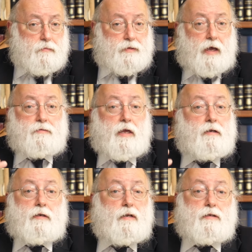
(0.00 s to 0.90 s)
without
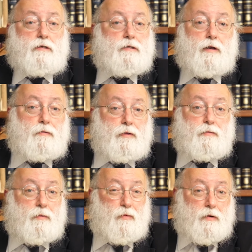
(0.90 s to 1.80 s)
any necessarily
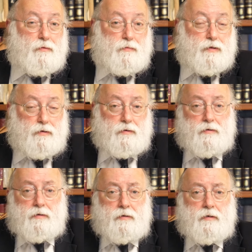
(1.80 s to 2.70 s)
reward in return,